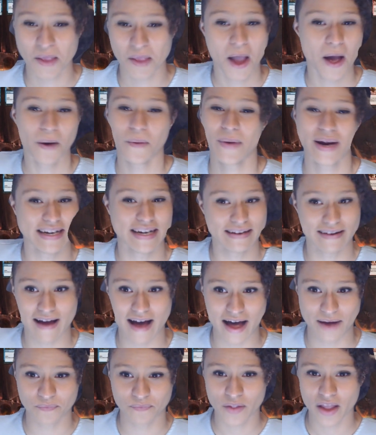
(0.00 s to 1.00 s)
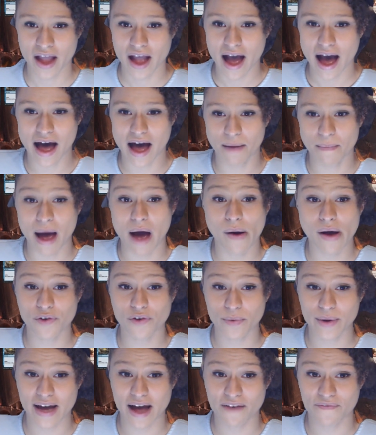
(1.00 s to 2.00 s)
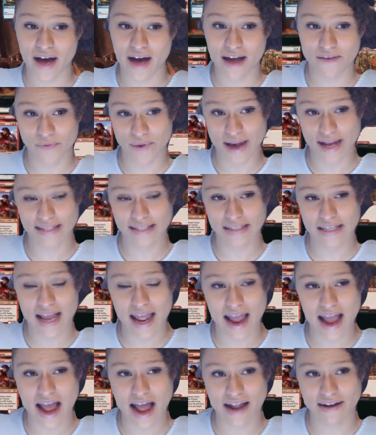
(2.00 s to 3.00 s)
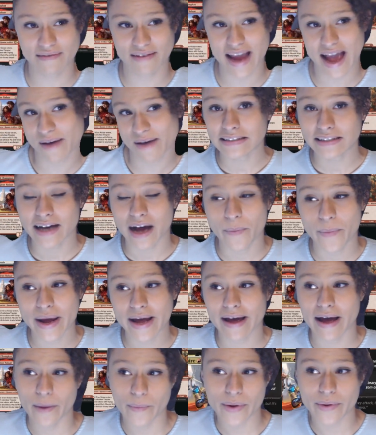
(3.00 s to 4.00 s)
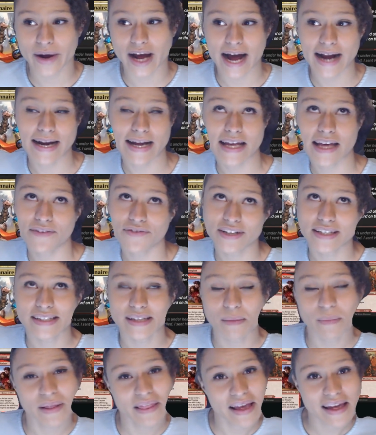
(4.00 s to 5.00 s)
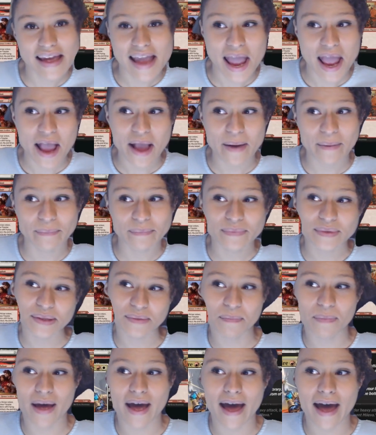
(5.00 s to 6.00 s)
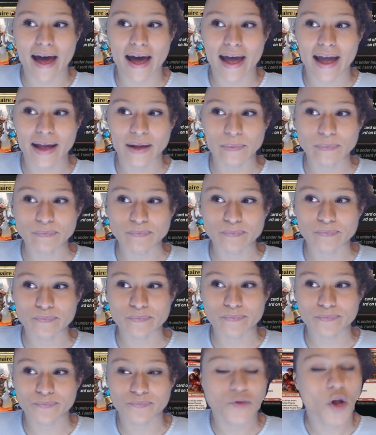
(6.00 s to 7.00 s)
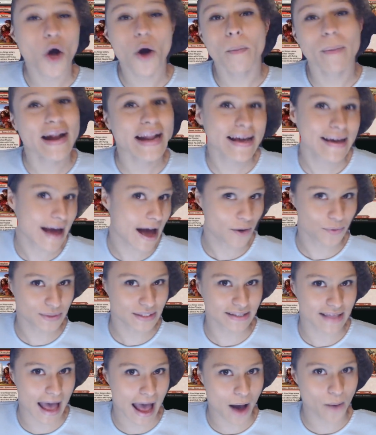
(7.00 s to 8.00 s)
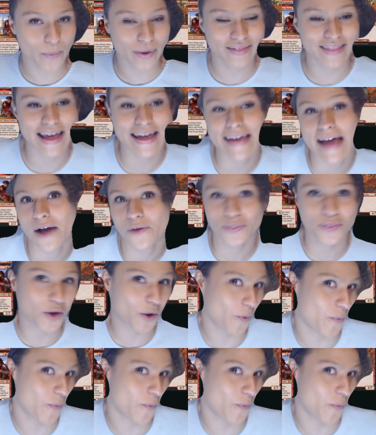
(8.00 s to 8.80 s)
We did not. However, we got 5 wins, and yeah, we were kind of given some of the games, but nobody counts that when they count their